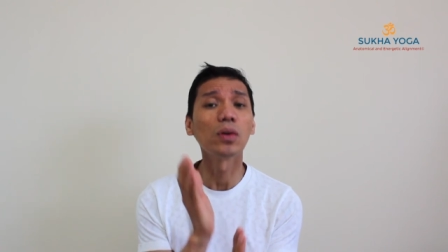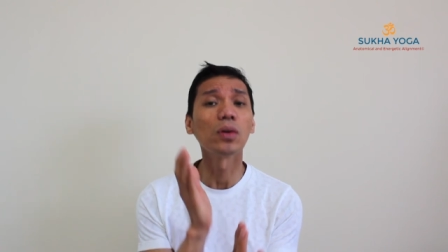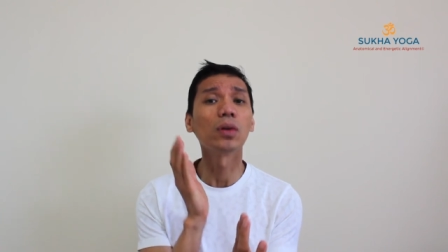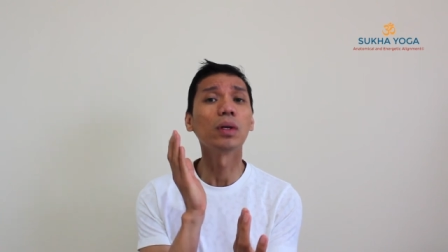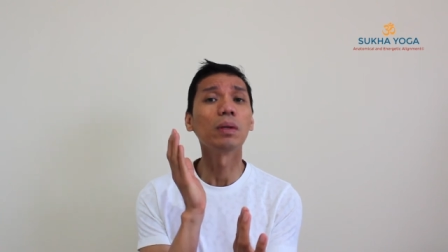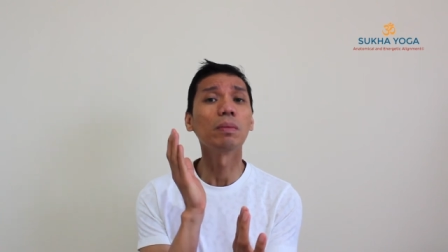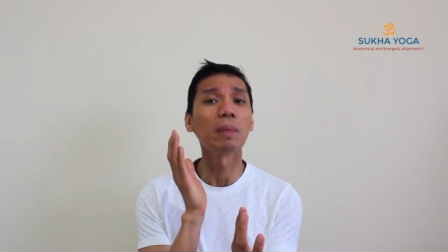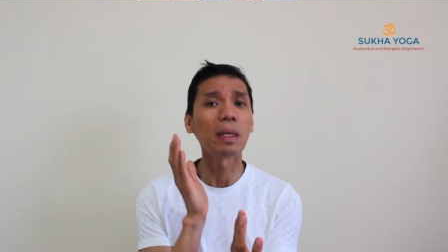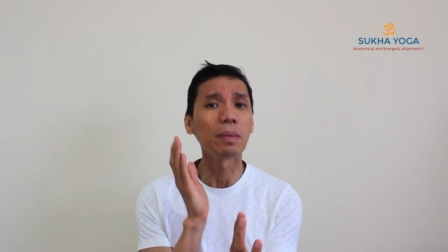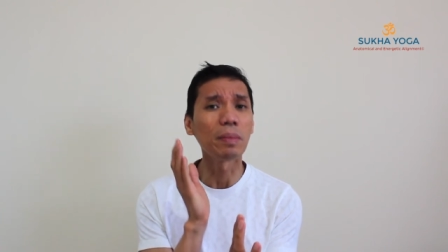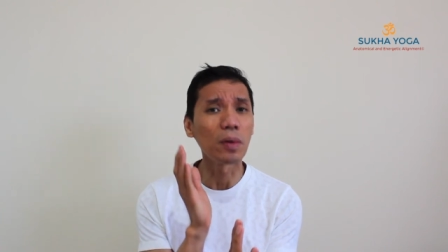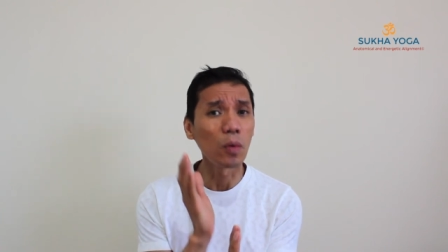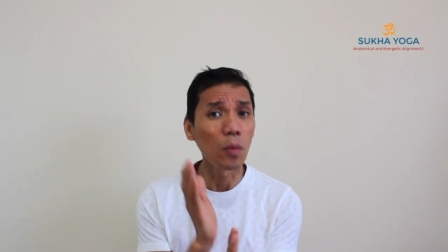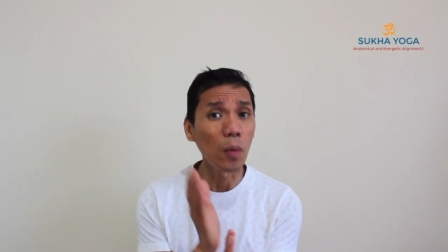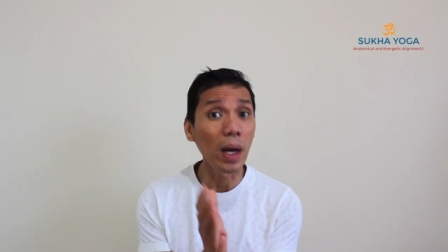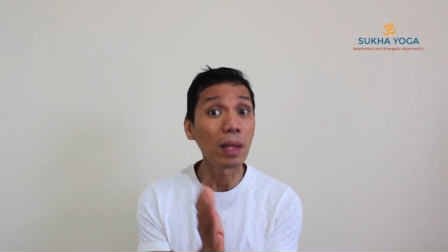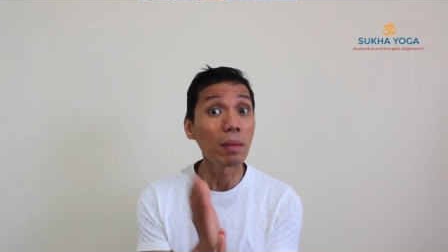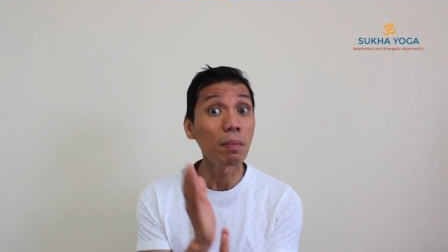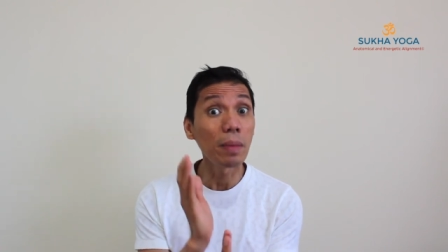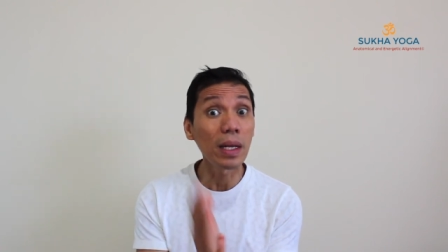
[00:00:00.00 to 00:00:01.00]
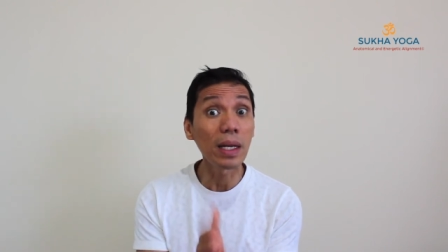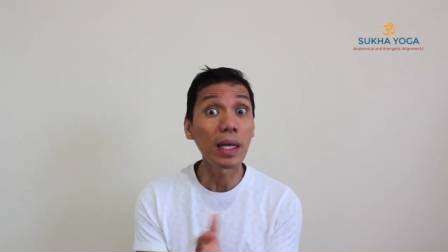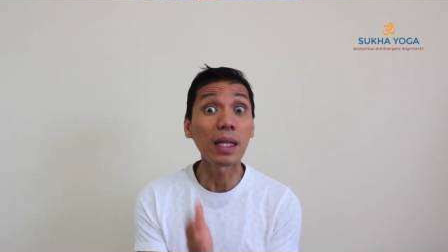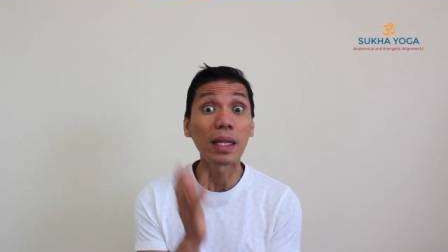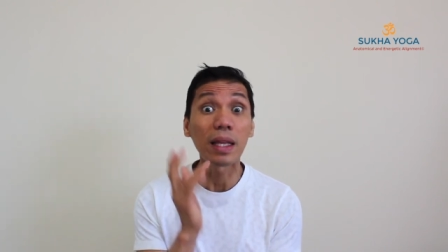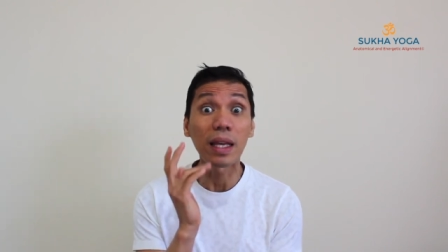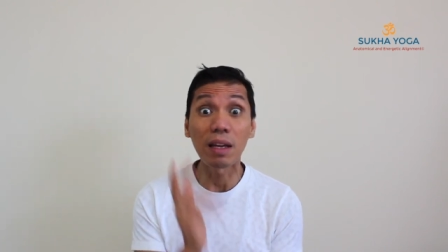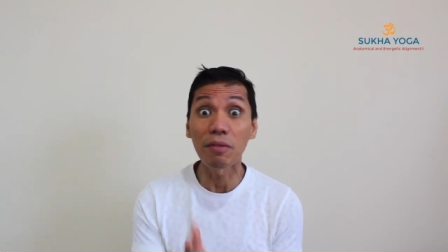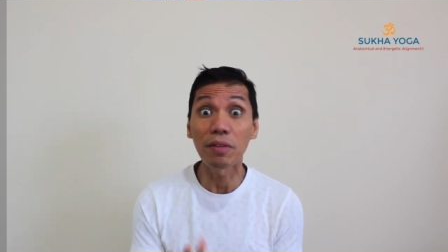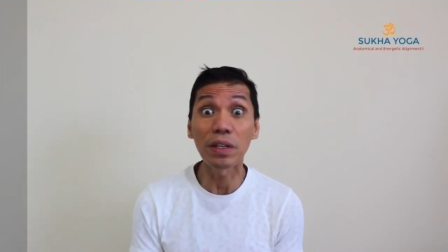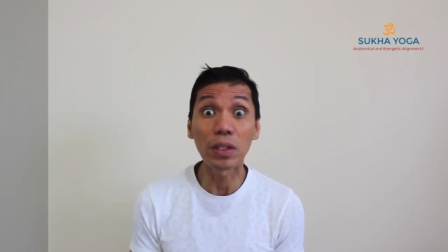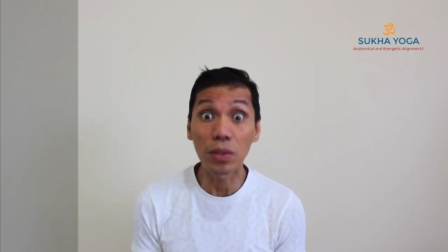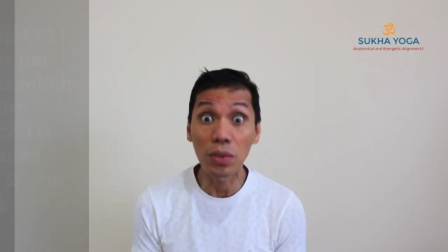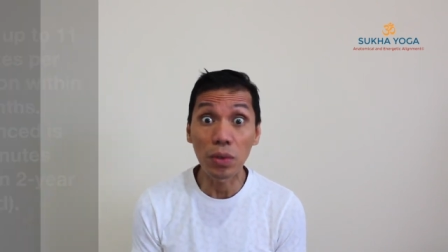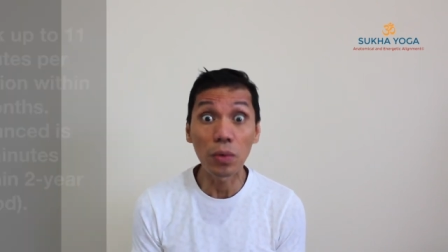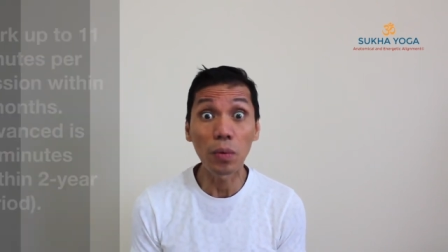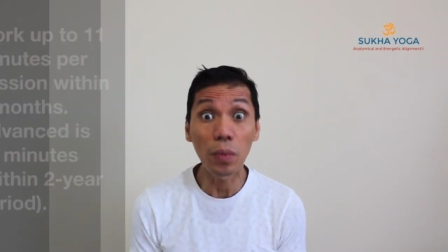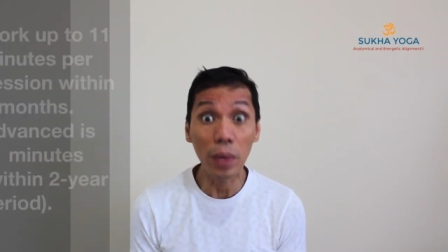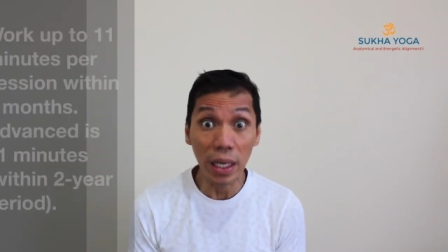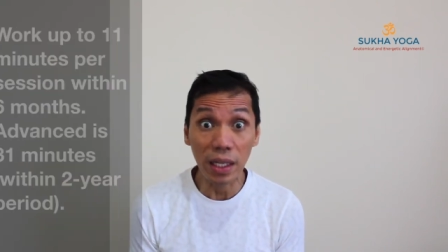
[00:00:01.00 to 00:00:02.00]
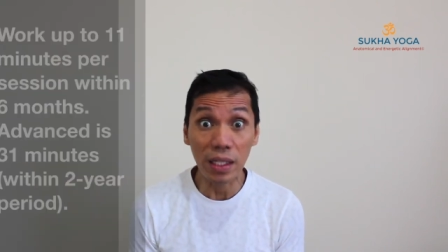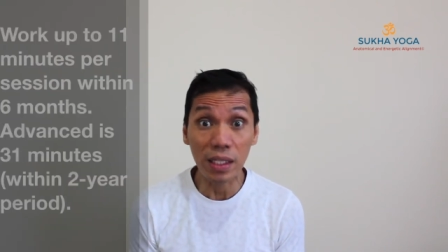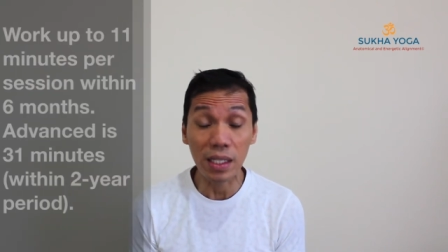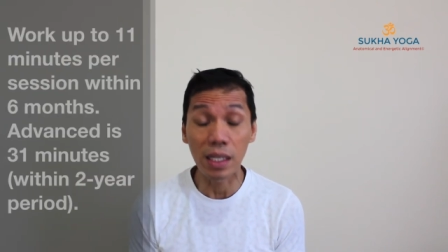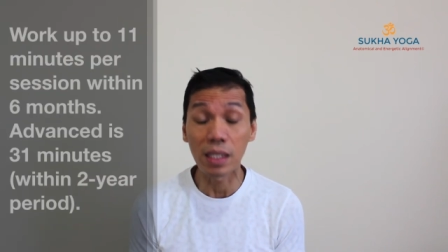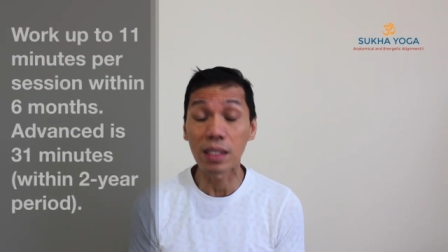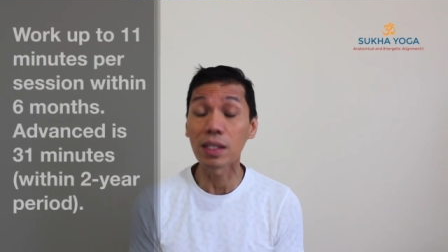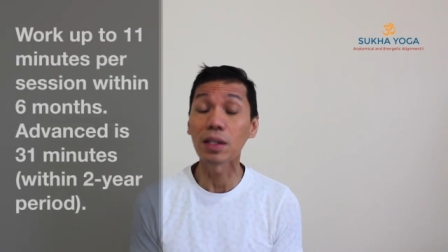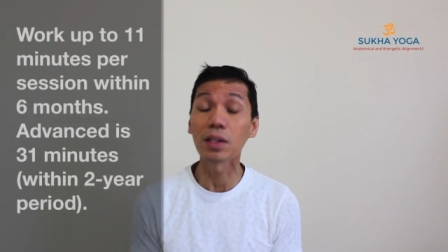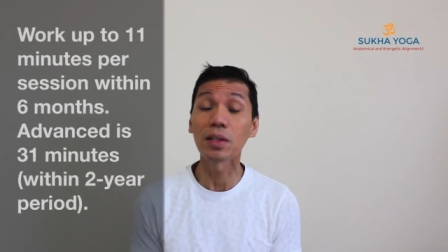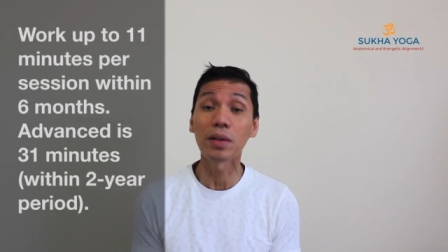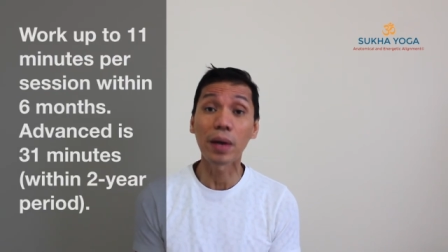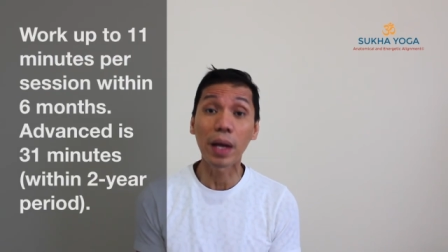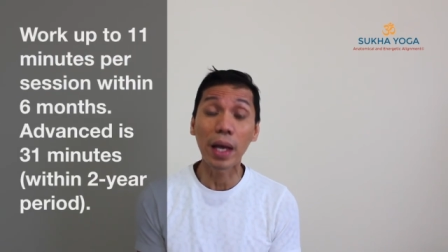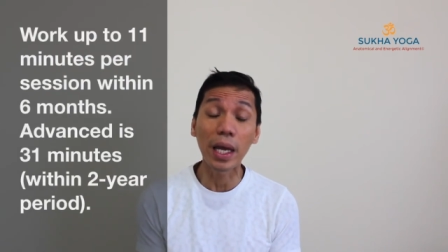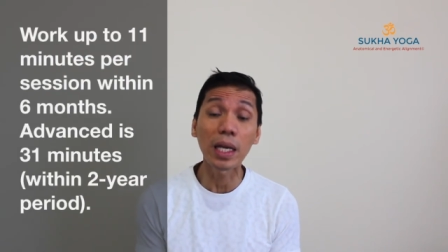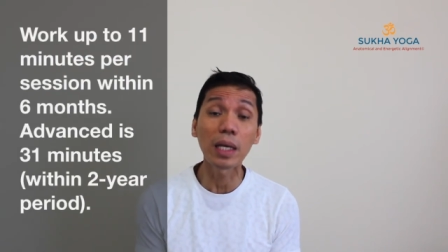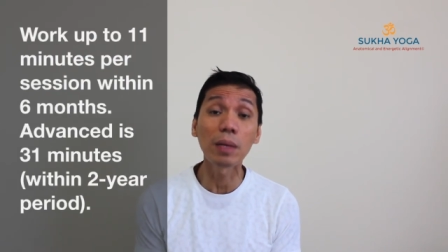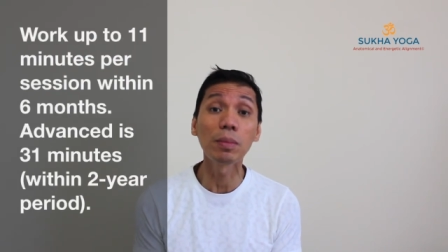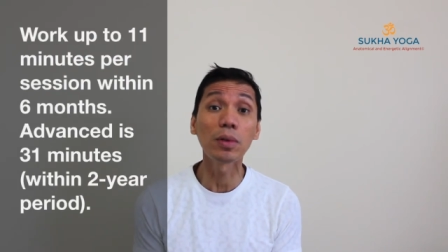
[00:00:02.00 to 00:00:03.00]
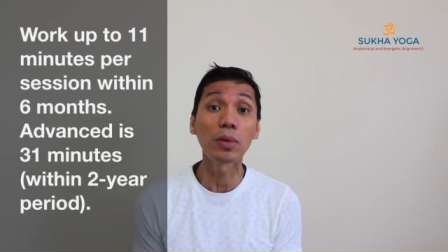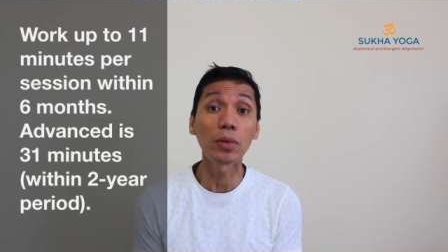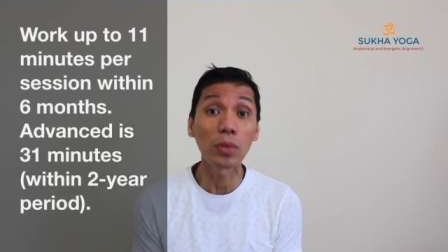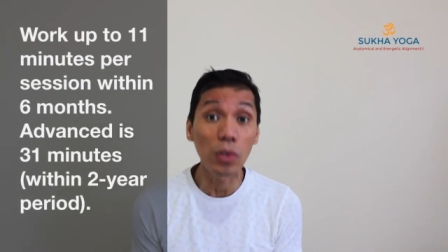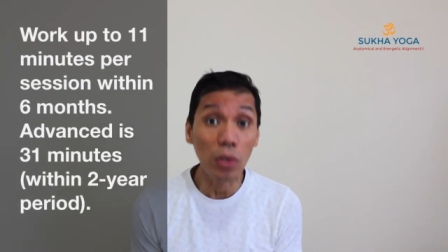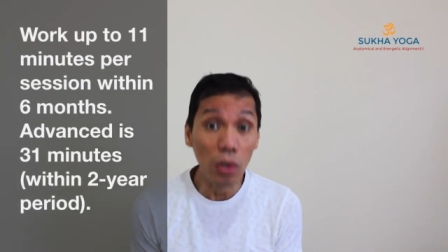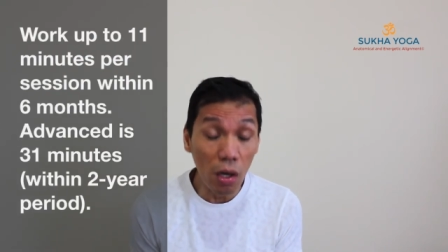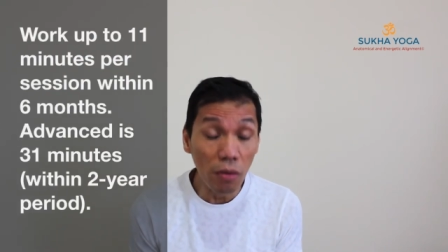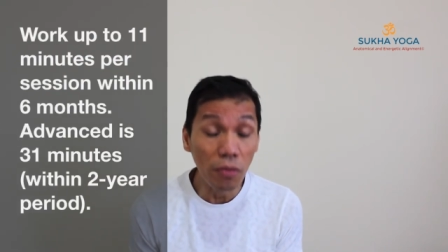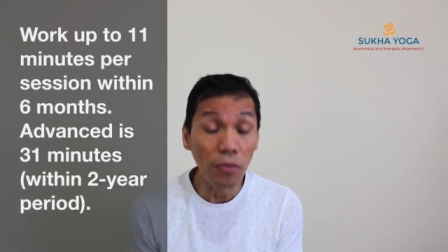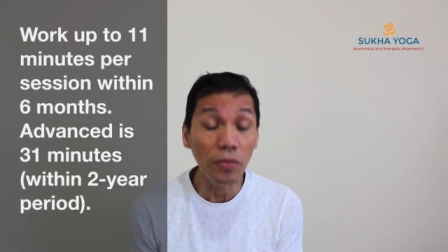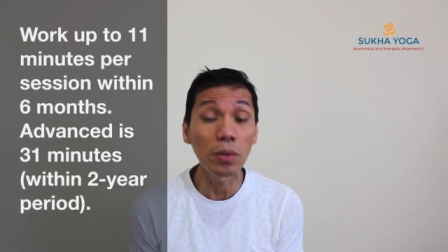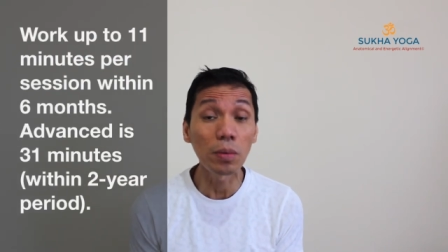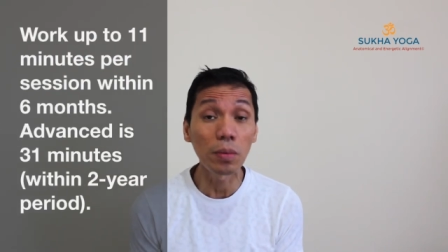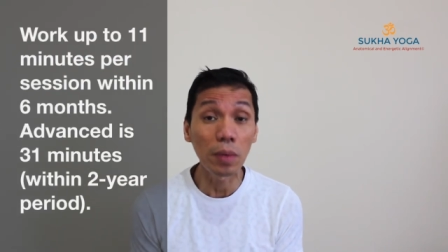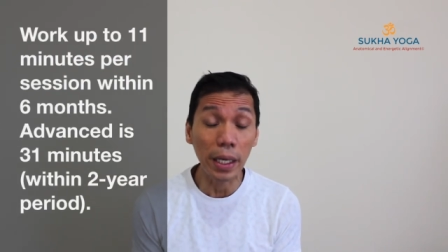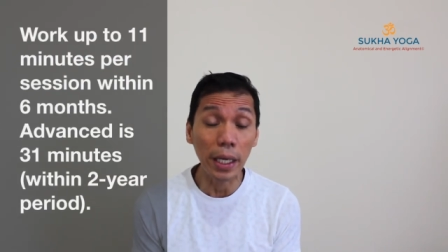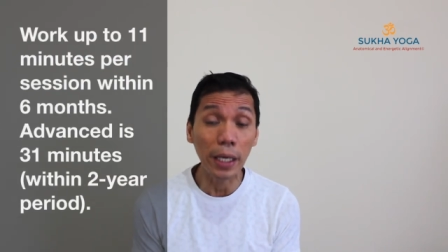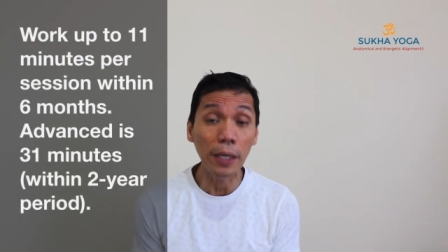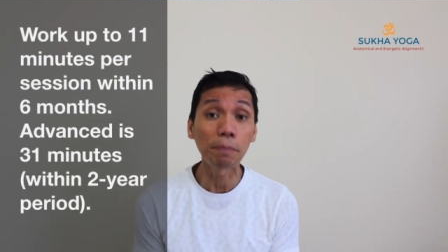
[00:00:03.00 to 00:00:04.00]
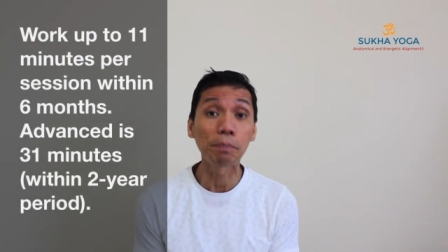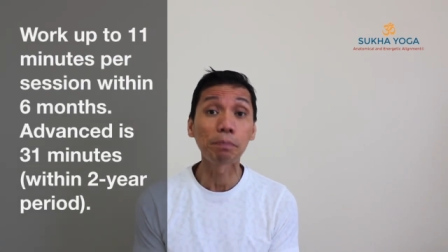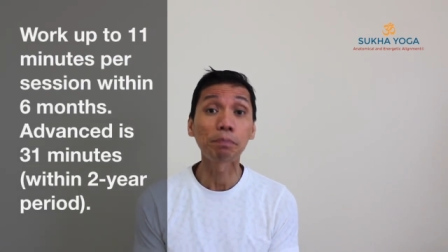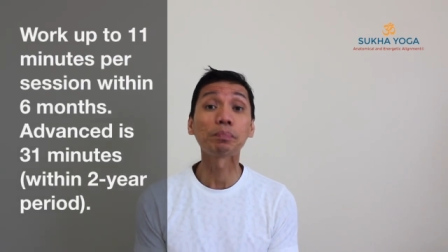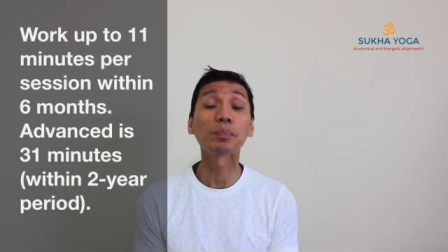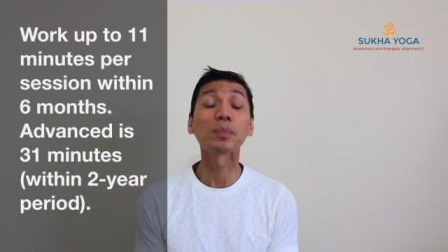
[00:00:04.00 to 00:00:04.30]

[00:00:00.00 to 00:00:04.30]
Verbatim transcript: on maybe one minute every two weeks until you're able to comfortably